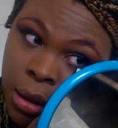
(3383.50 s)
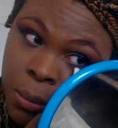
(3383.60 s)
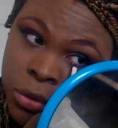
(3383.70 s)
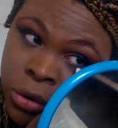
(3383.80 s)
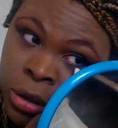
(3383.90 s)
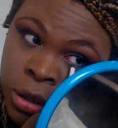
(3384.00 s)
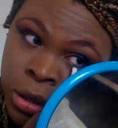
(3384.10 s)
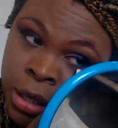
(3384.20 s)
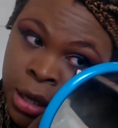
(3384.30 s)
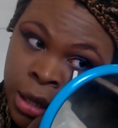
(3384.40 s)
but they're clearly
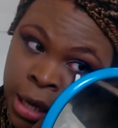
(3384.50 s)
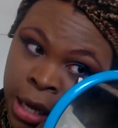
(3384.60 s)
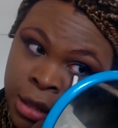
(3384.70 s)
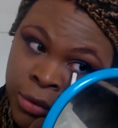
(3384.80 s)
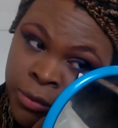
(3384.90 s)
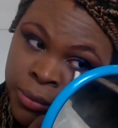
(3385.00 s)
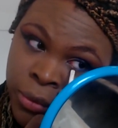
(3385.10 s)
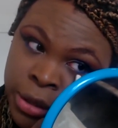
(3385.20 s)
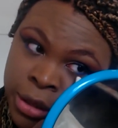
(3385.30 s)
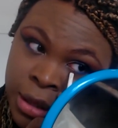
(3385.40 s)
kind of like at different
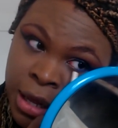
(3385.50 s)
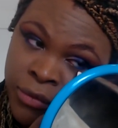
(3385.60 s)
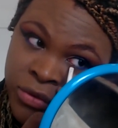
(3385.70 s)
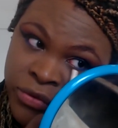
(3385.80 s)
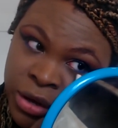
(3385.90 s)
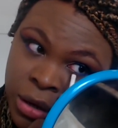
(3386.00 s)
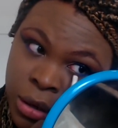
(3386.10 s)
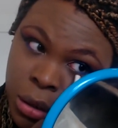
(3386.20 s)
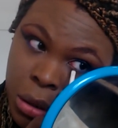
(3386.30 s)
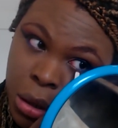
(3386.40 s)
points in life, I
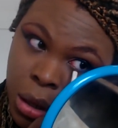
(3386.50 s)
feel.